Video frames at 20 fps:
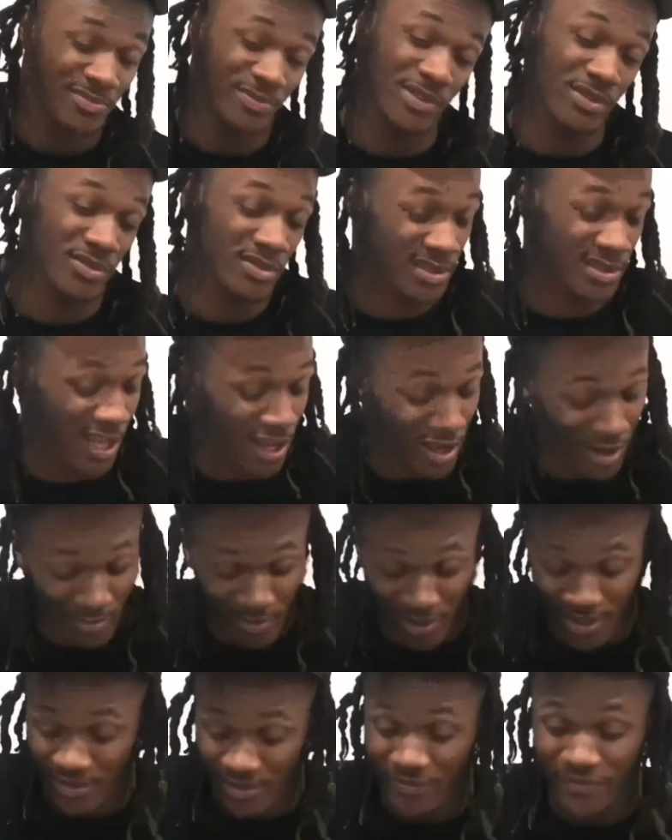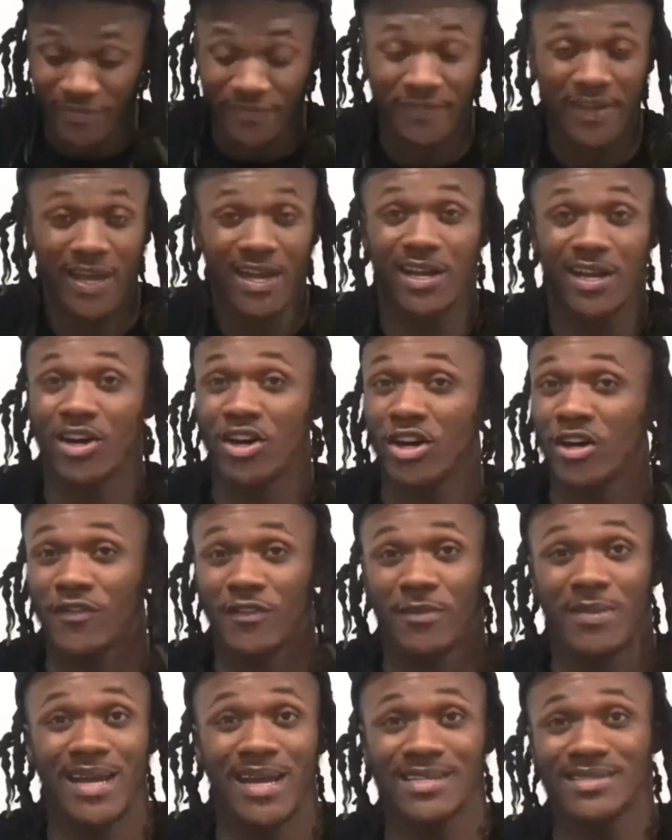you throwing me the fuck off
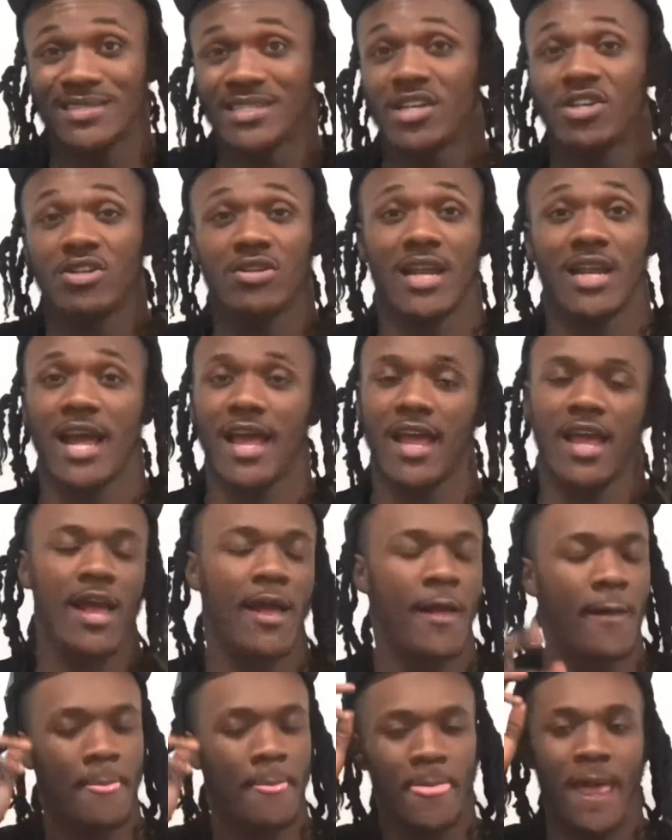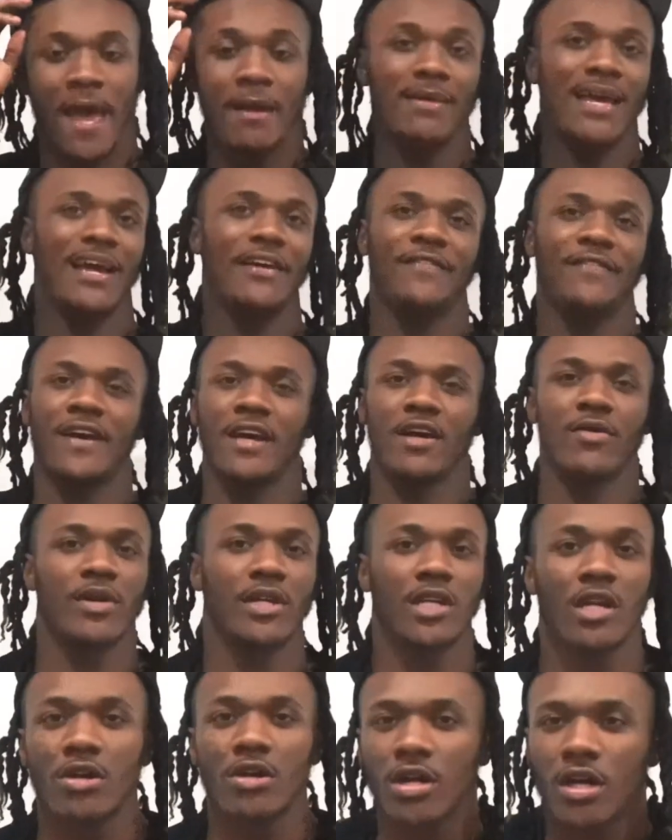on my soul. Like, I'm not fucking
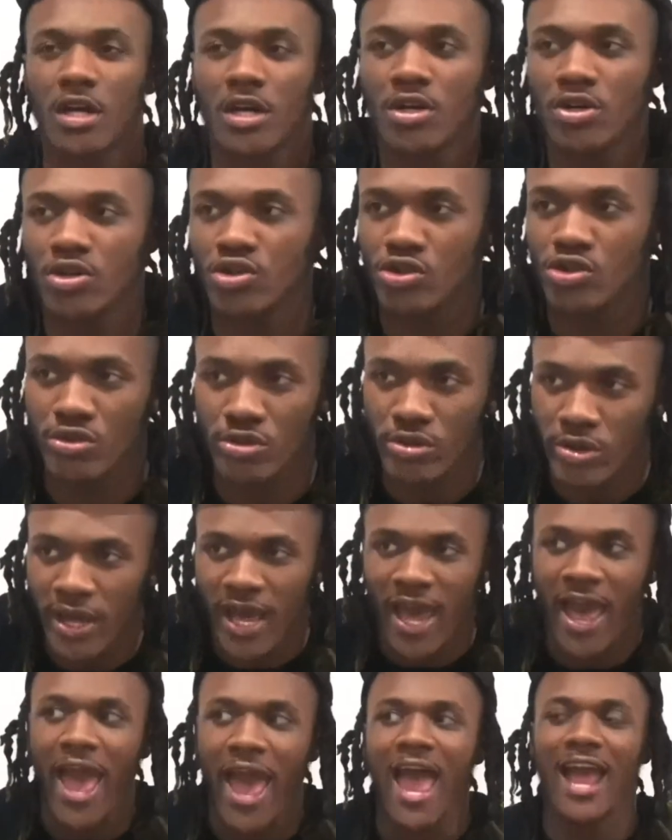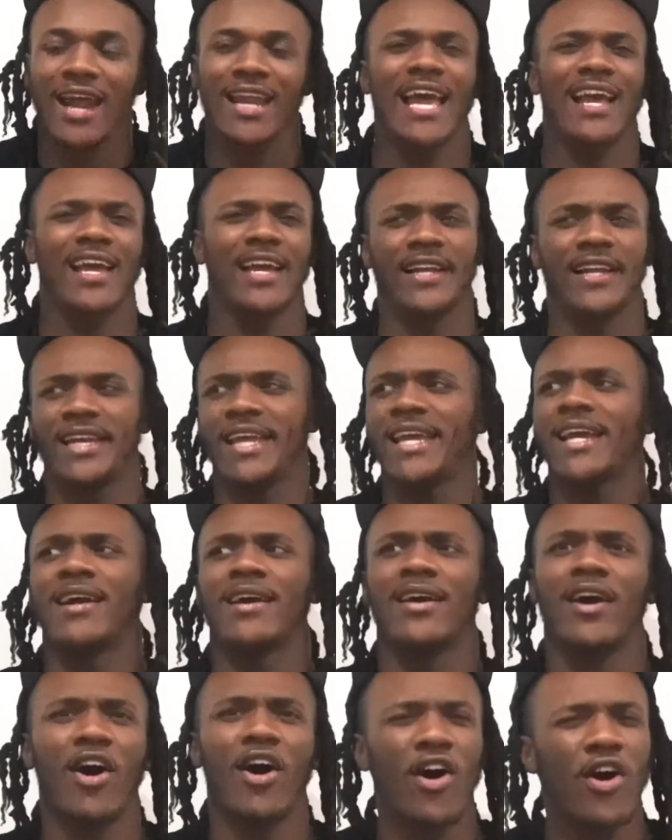with no girl who act like a
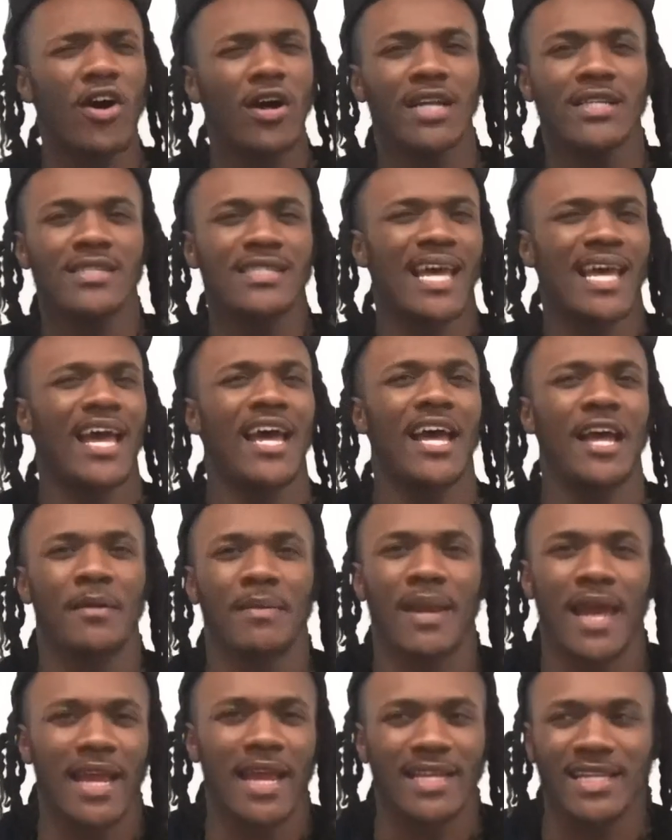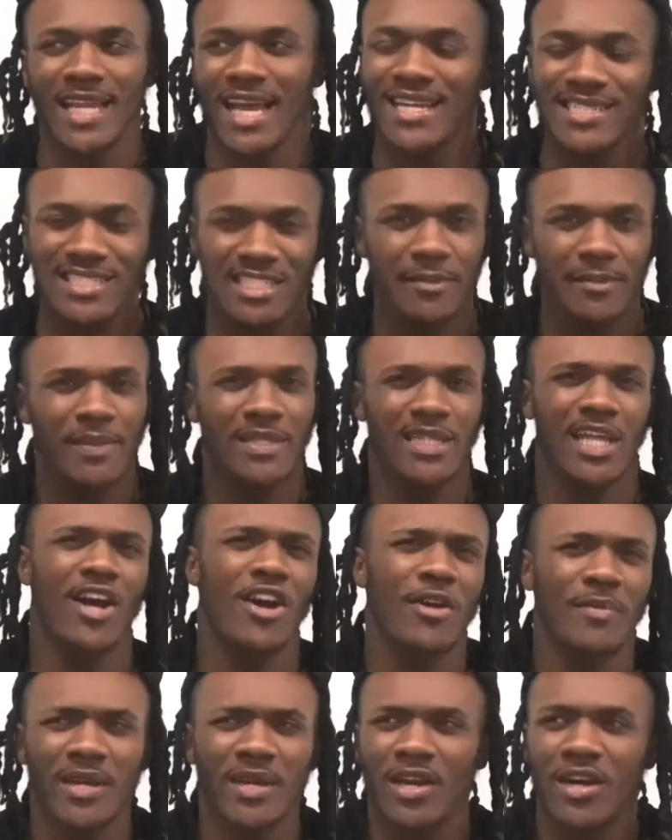nigga all the time. Like, that should be
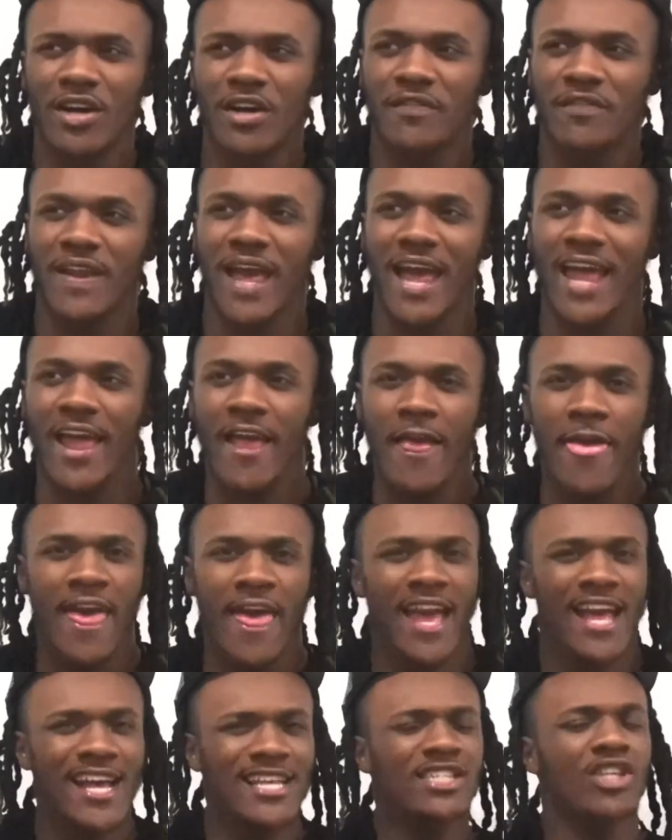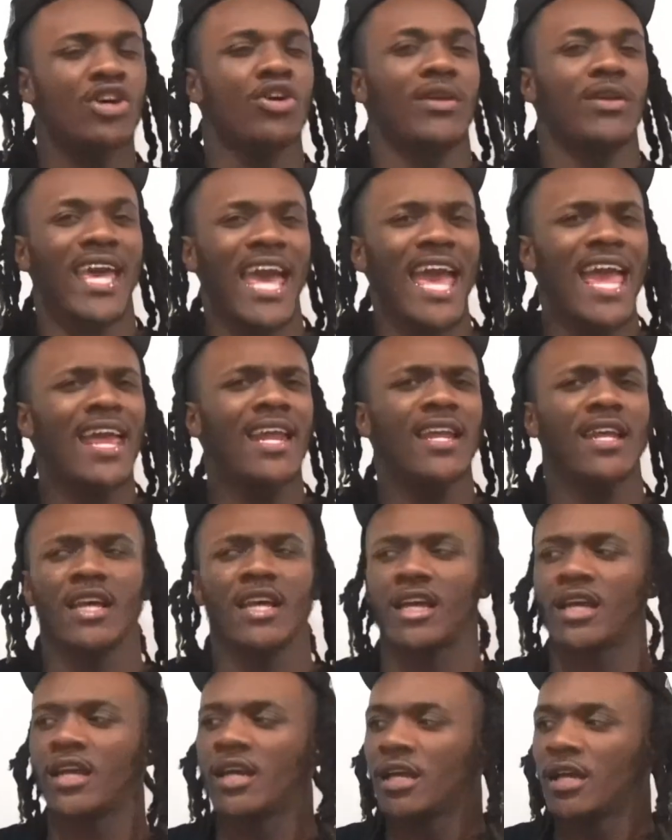throwing me off. Like, it's okay
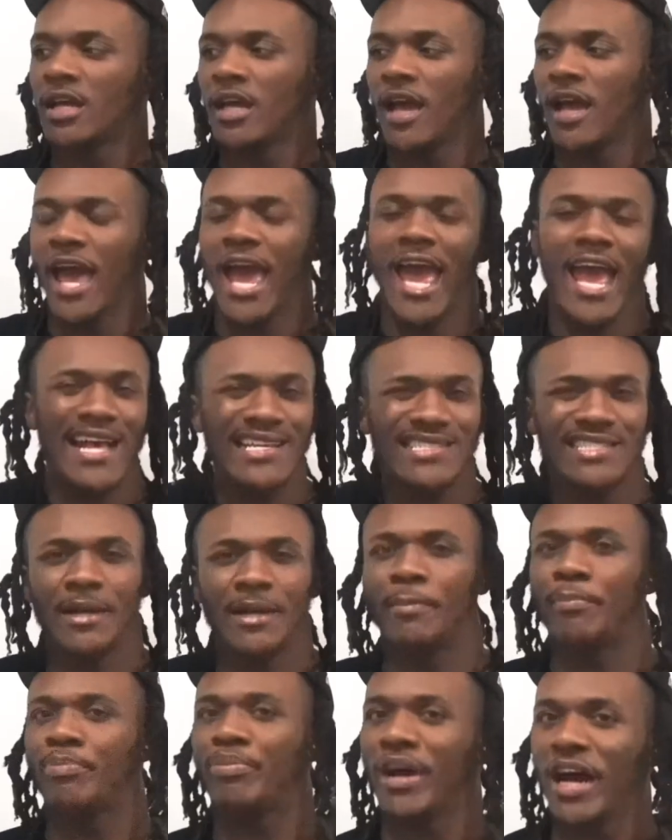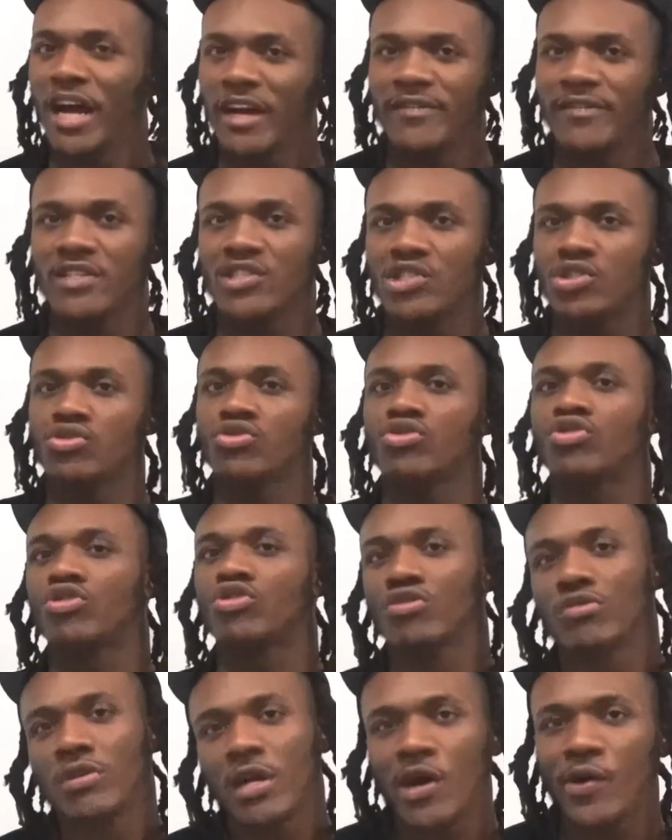to have some brothers you
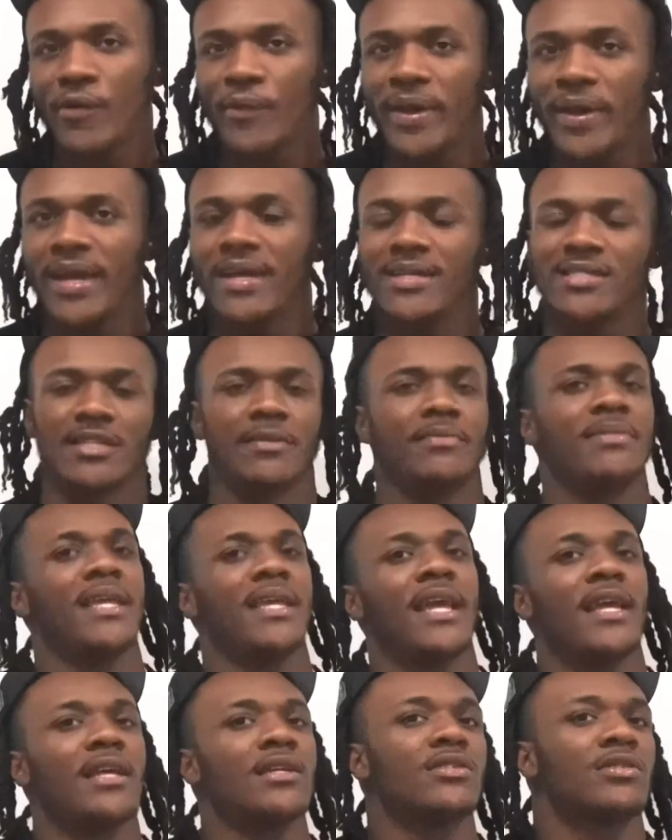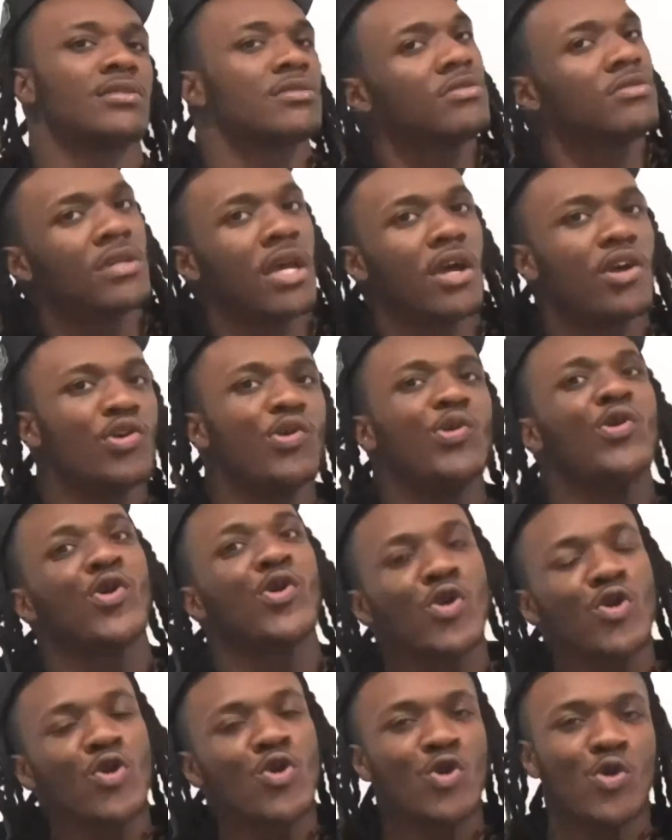grew up with, some niggas, you know, you
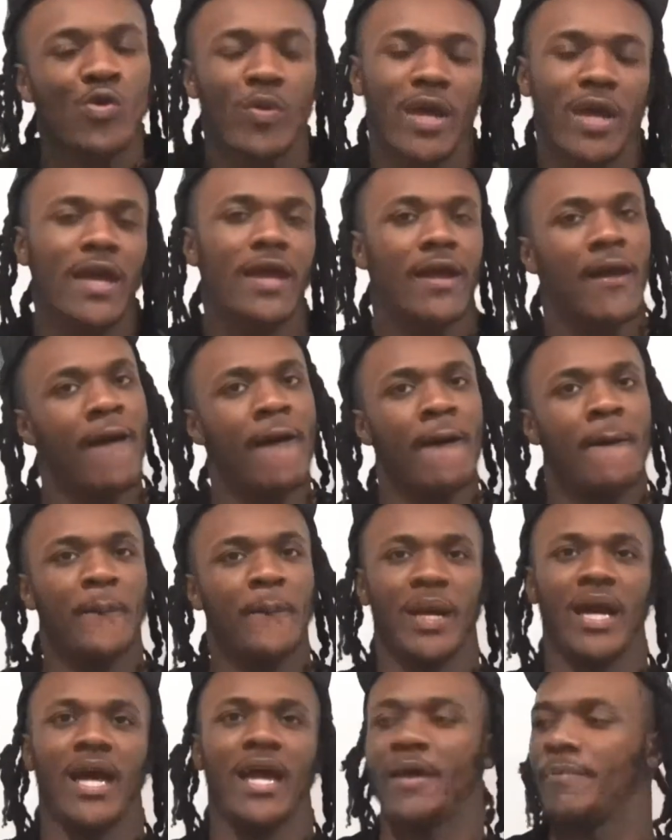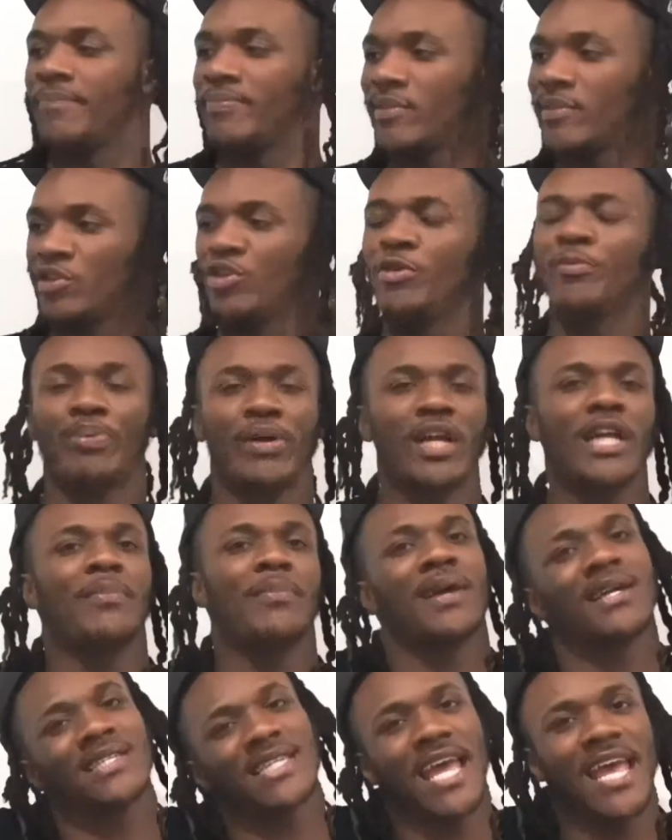cool with, but you pretty
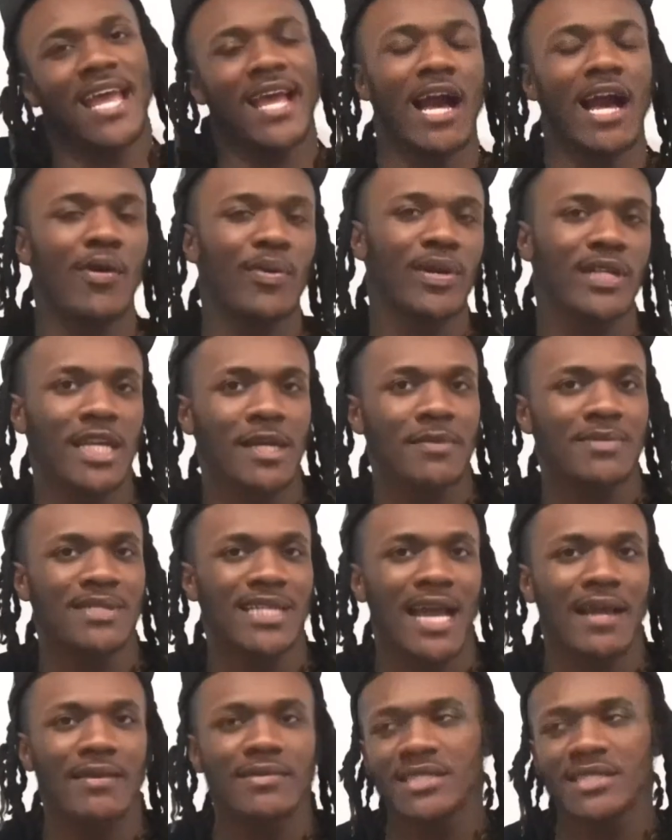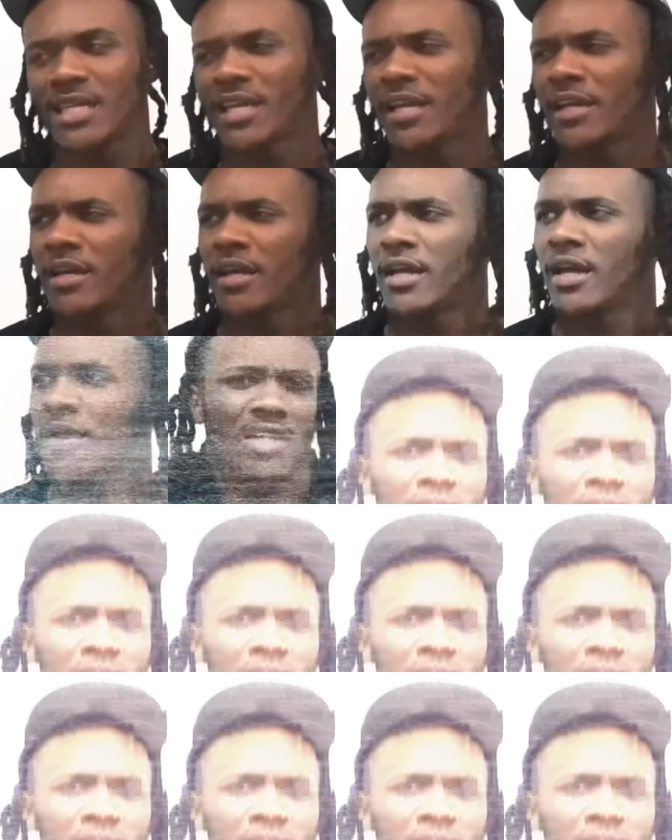much hang out with them type shit. You get